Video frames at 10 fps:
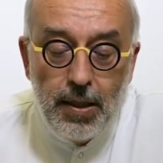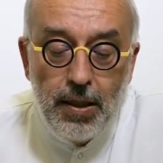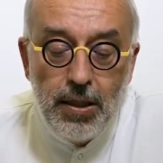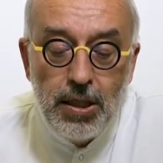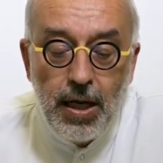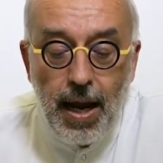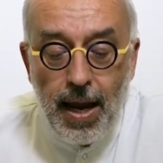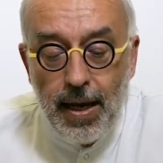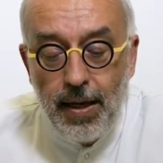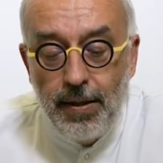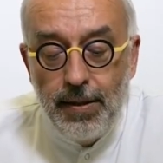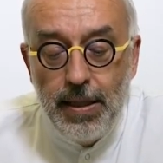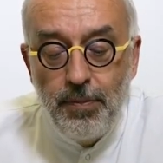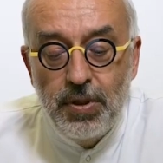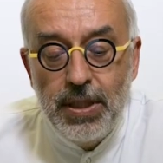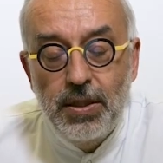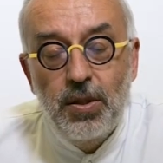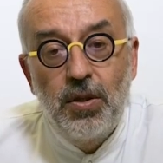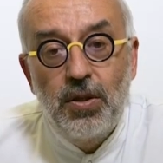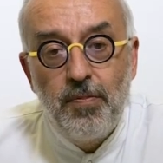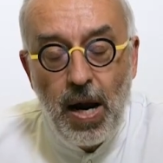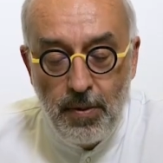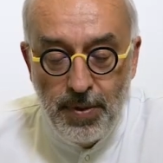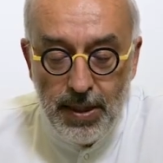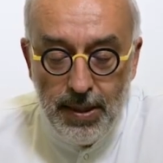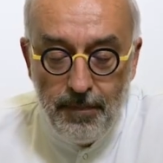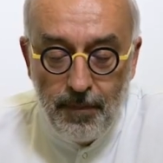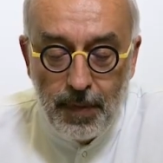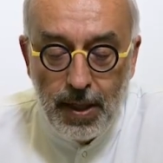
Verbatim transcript: IgA deposits on the biopsy,